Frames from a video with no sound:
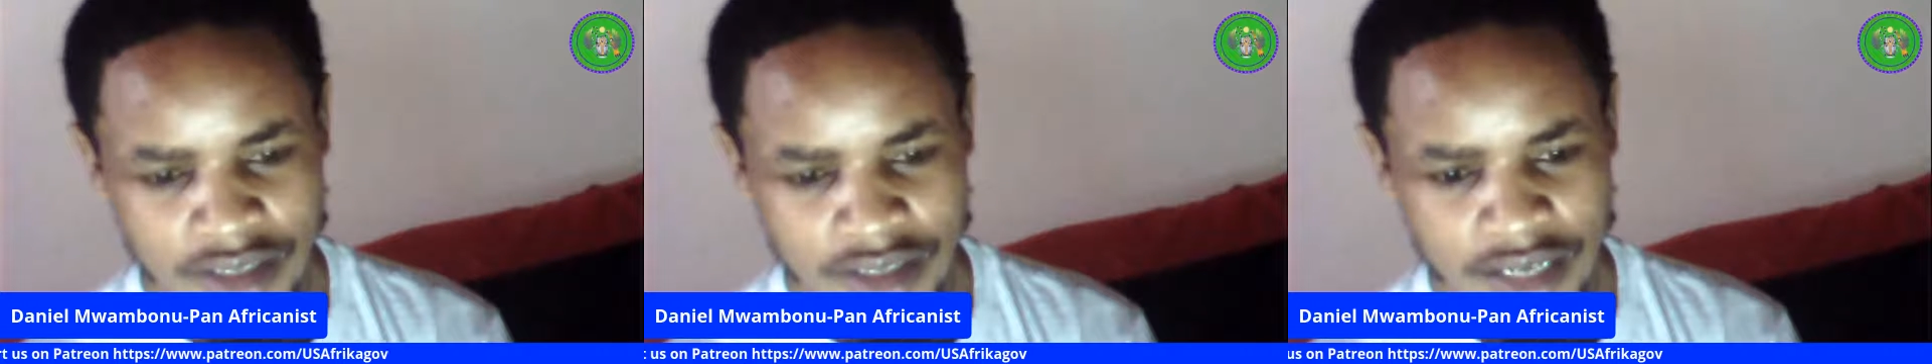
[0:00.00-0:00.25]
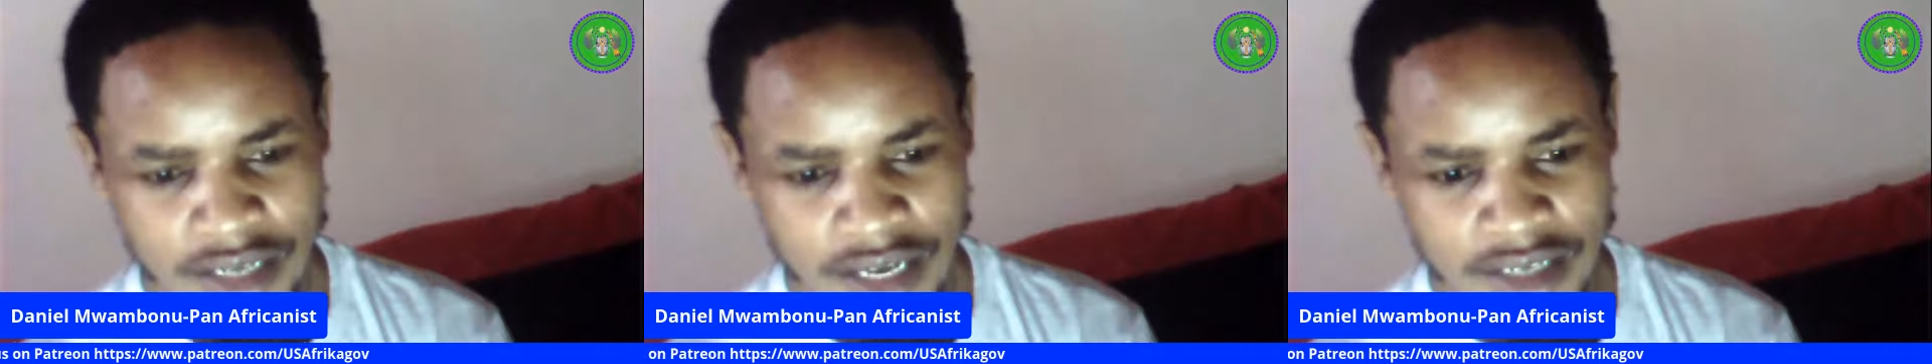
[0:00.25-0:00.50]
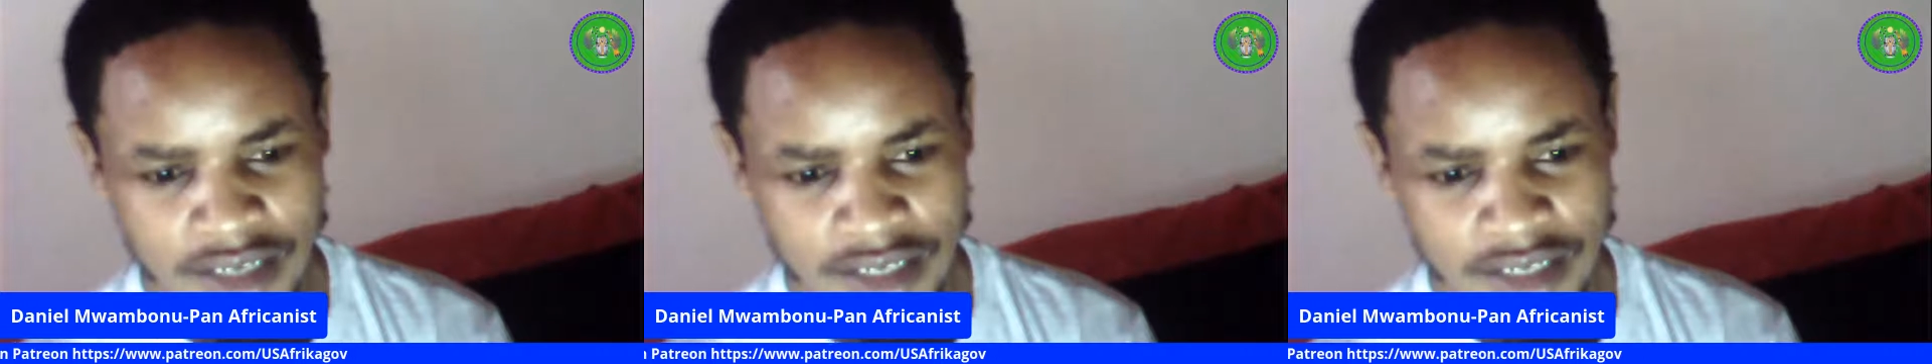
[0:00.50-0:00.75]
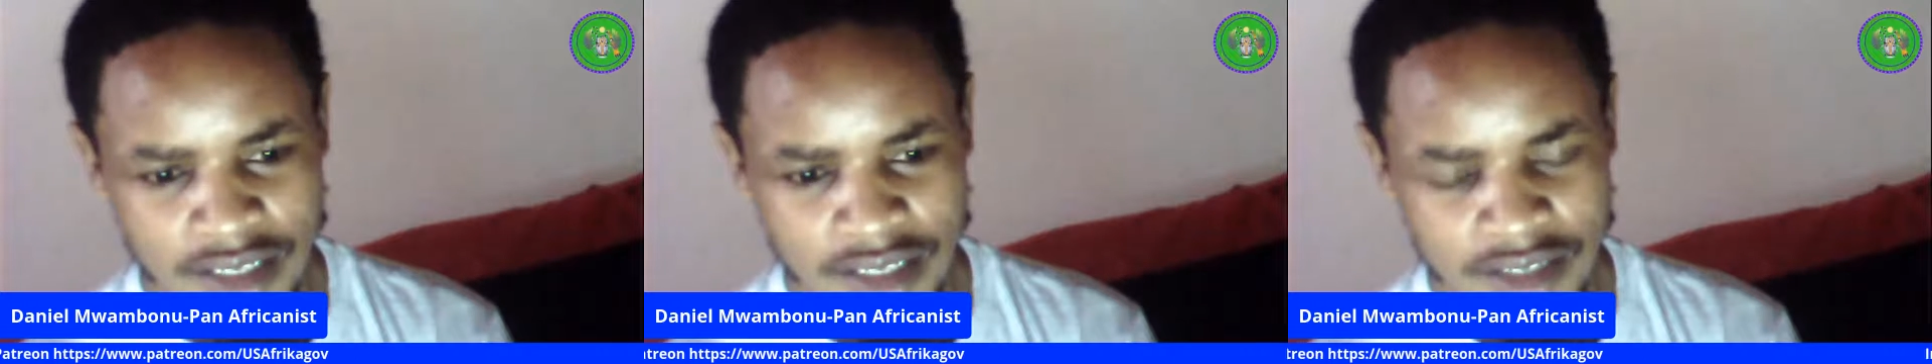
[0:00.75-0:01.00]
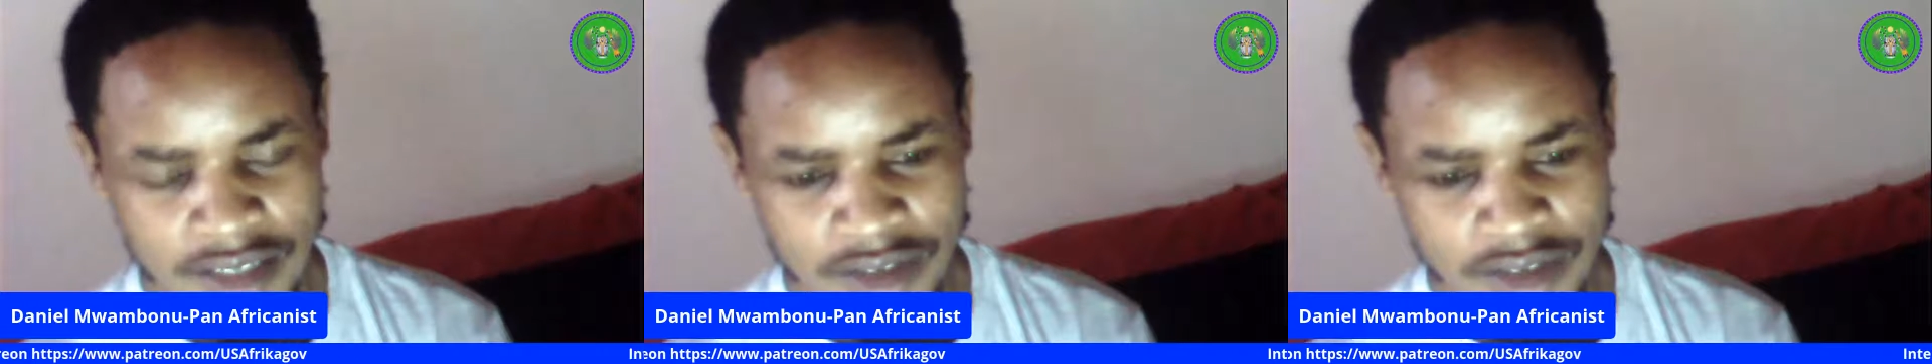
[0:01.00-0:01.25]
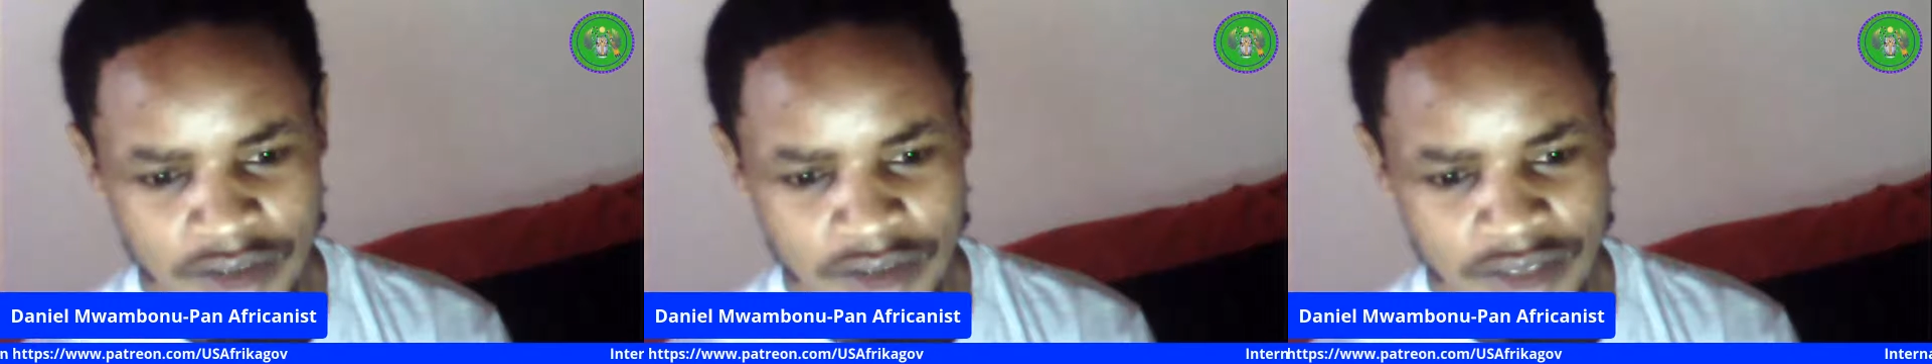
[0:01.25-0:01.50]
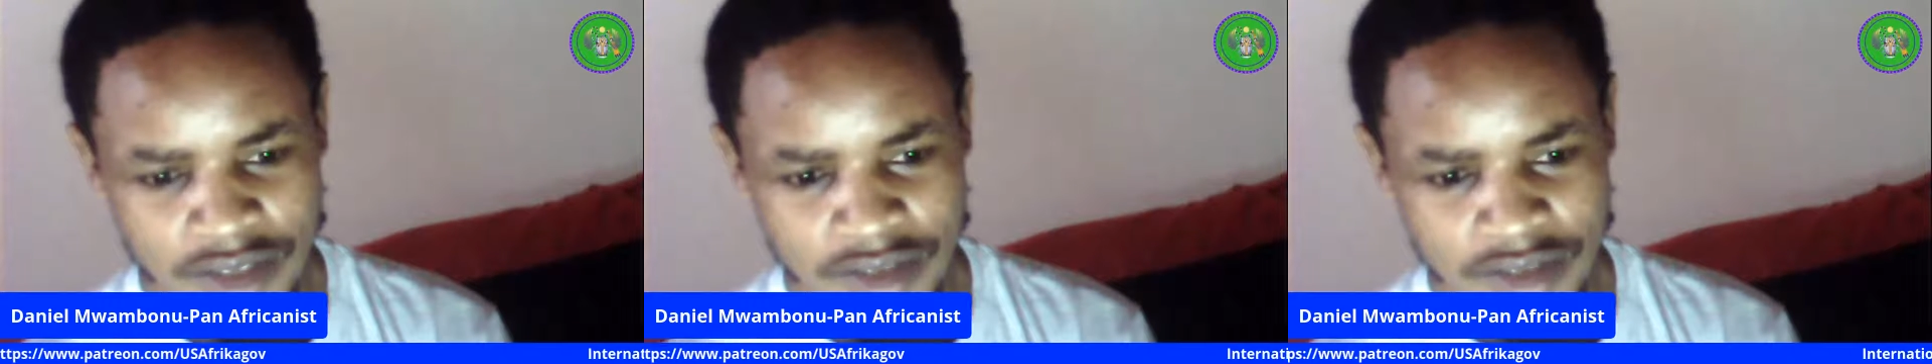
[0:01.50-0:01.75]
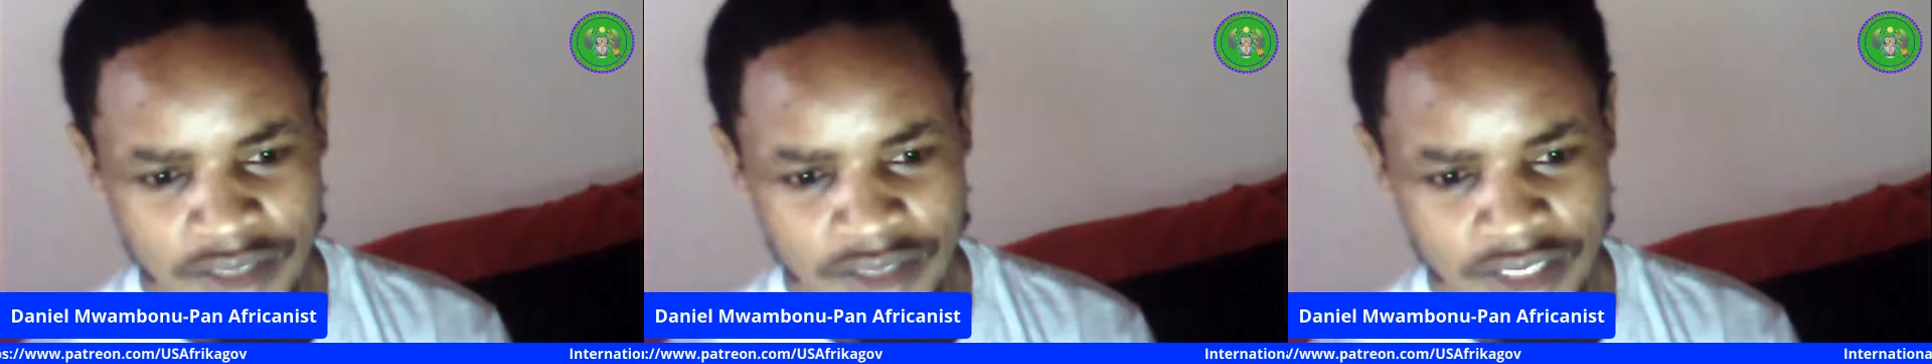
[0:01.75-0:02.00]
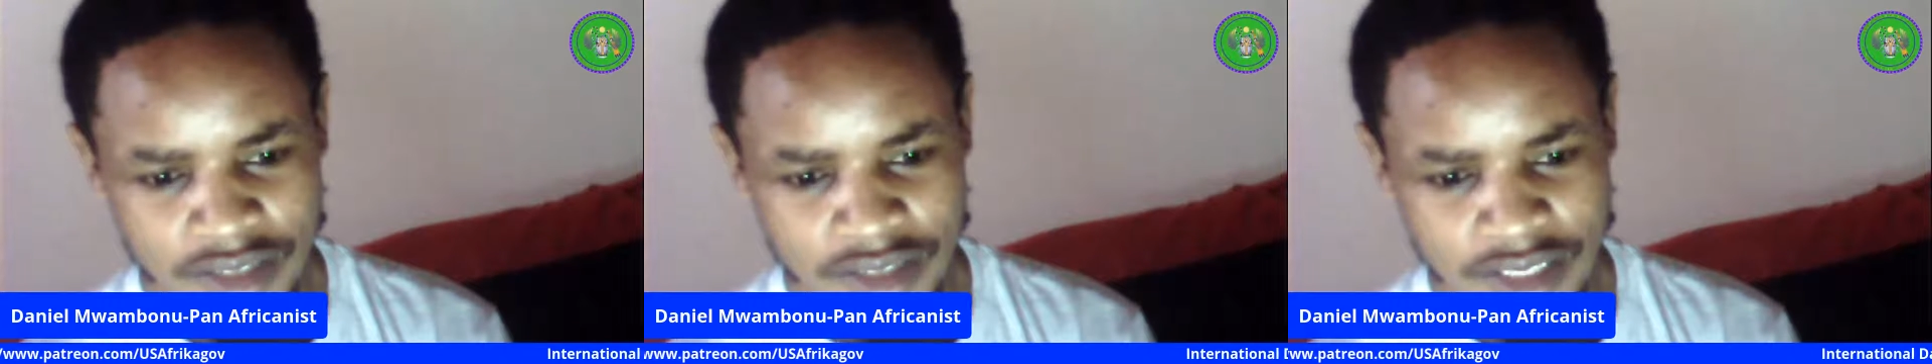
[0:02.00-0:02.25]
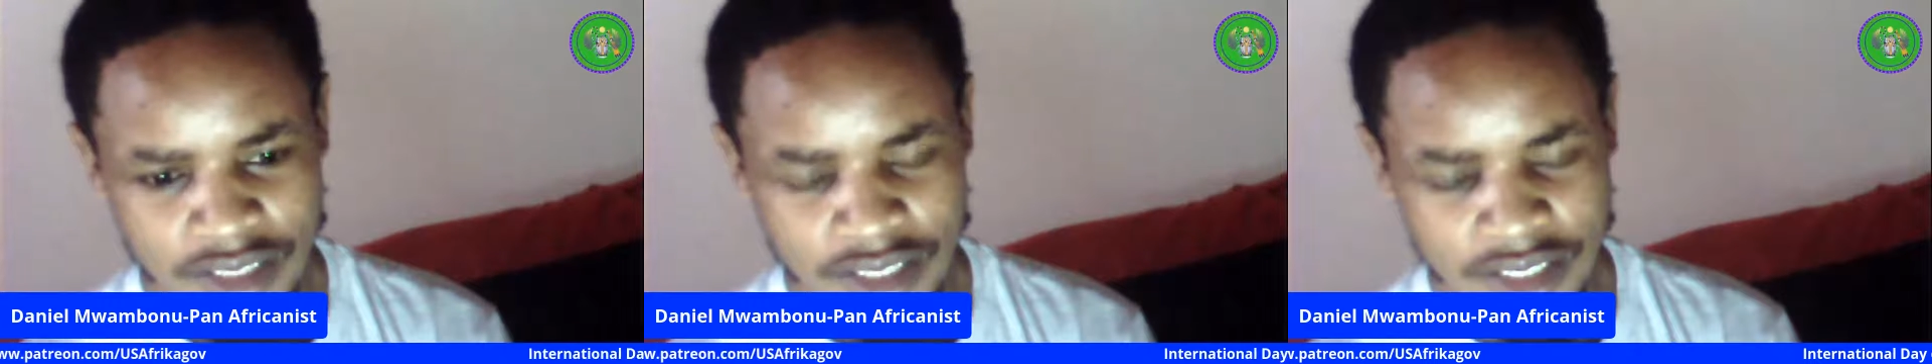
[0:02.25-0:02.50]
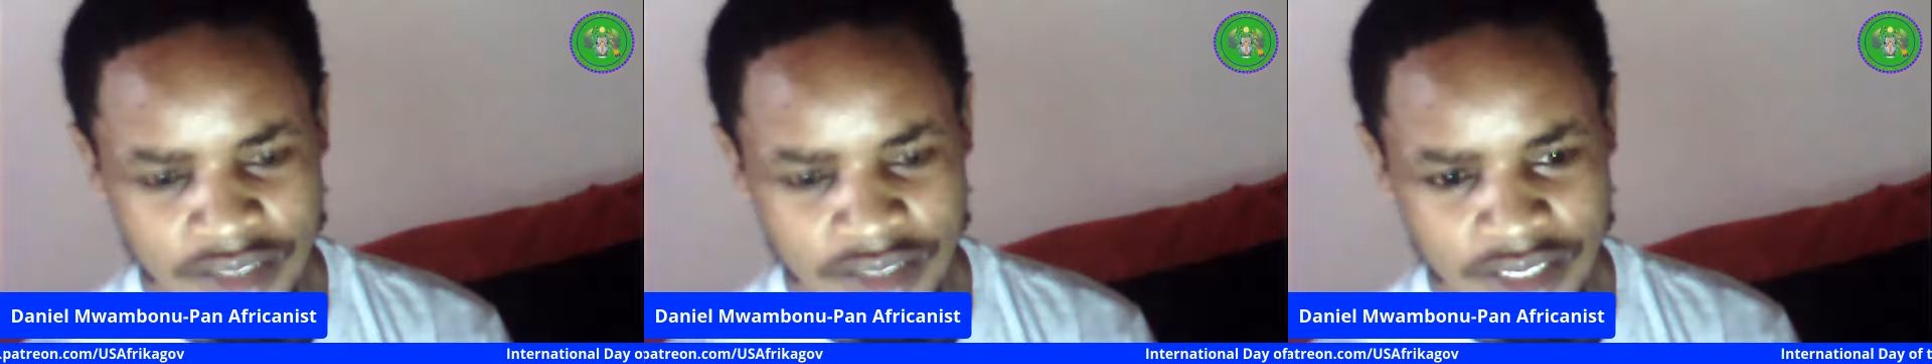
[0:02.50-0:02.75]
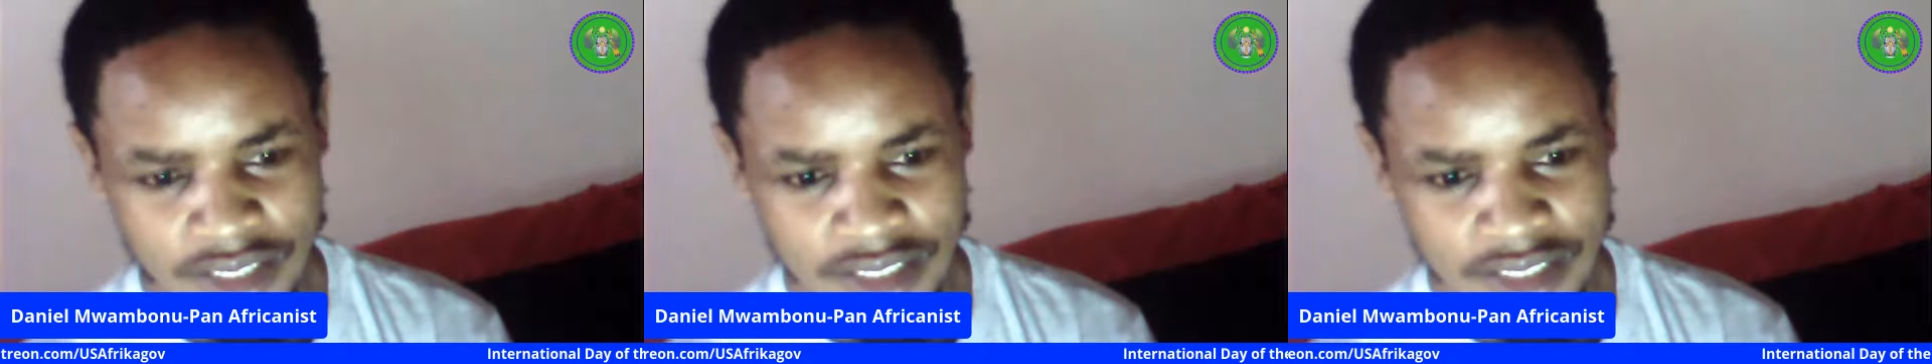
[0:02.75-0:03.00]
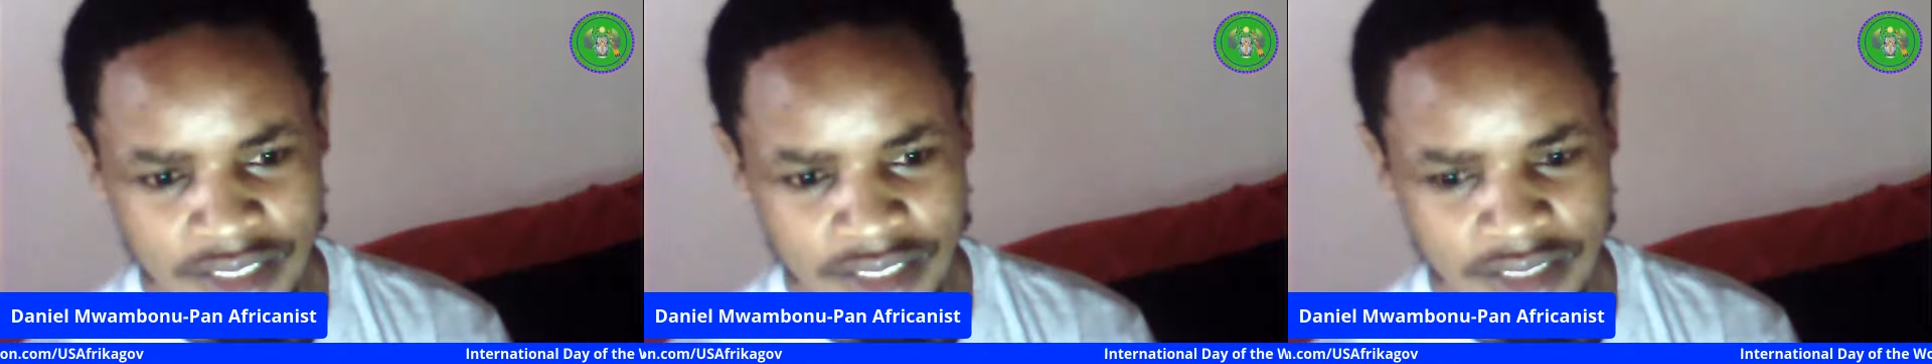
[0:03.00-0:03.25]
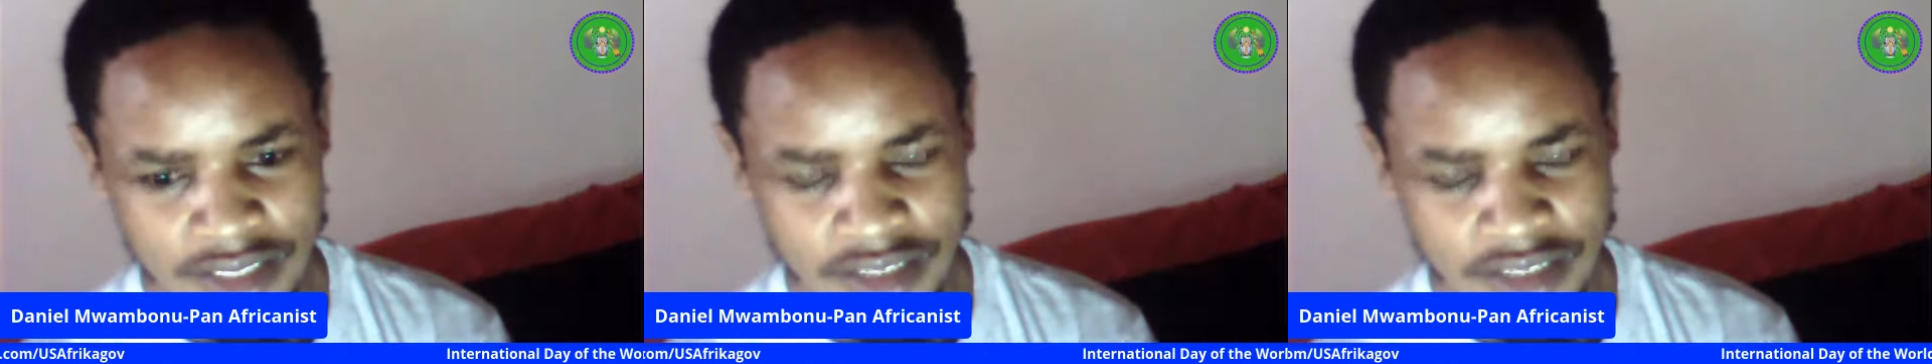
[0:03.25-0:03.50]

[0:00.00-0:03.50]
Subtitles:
and also ensure that